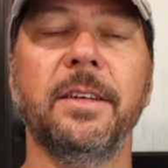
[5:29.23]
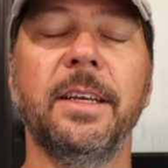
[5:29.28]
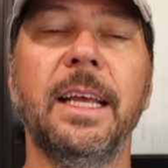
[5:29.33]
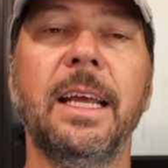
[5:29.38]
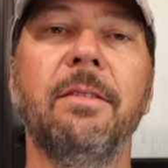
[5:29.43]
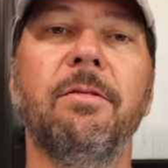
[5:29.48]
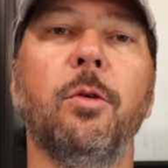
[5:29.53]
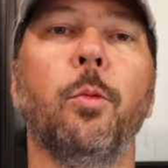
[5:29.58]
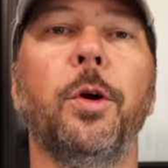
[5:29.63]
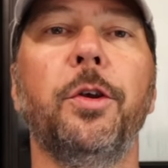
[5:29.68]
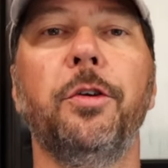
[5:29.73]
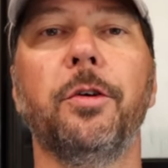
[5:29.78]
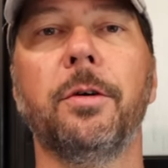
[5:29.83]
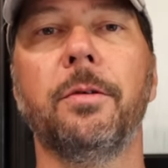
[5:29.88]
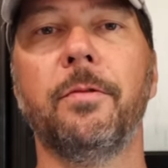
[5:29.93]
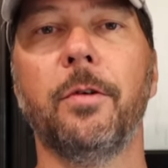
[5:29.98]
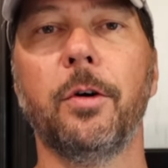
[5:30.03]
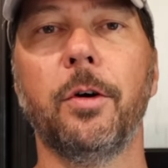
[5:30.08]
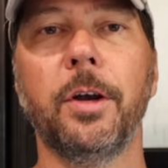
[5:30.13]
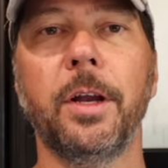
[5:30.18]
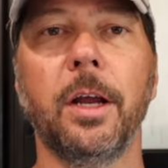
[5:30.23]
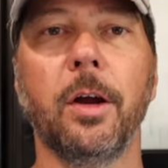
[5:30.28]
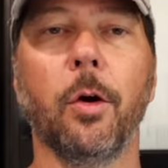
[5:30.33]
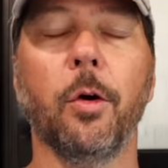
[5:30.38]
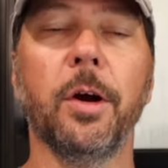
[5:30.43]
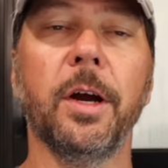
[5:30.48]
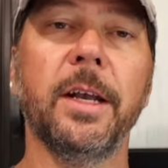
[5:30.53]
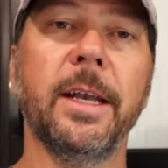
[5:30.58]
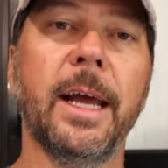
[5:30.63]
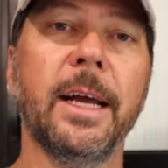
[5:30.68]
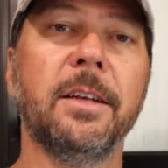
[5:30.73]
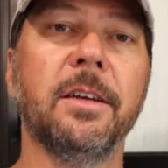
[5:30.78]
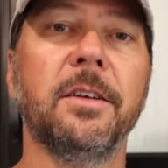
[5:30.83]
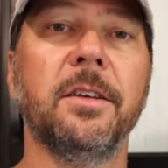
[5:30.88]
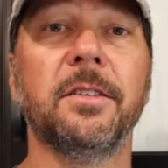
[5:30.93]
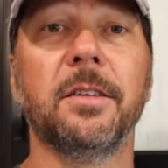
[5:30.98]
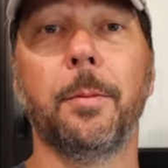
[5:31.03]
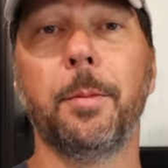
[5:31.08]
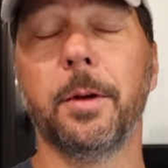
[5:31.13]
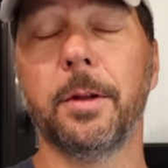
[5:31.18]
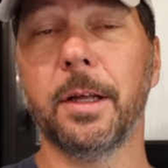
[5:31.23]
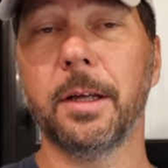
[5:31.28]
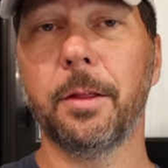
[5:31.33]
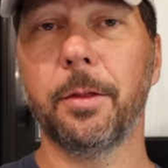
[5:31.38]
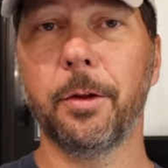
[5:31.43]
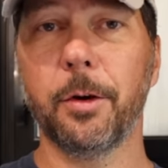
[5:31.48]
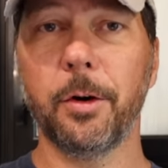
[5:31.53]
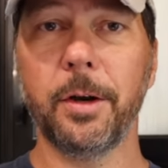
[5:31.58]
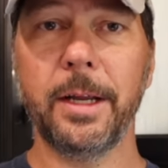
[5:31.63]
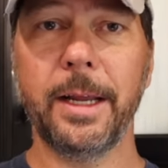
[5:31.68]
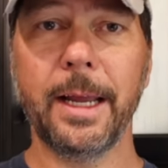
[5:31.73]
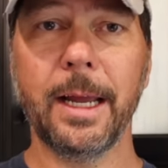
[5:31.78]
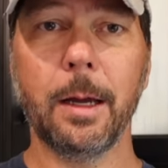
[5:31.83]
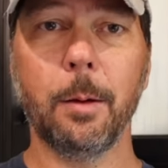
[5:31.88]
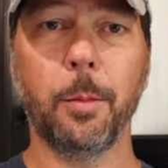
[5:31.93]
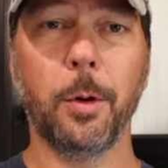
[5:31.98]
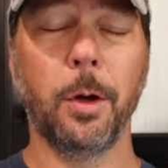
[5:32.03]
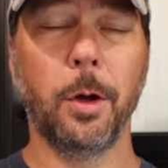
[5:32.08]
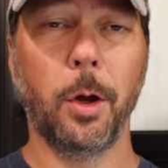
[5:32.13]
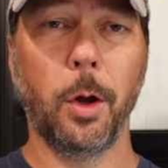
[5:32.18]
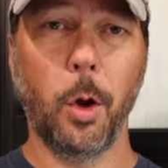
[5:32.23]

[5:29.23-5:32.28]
and even when you're inverting or connected to something like 30 amp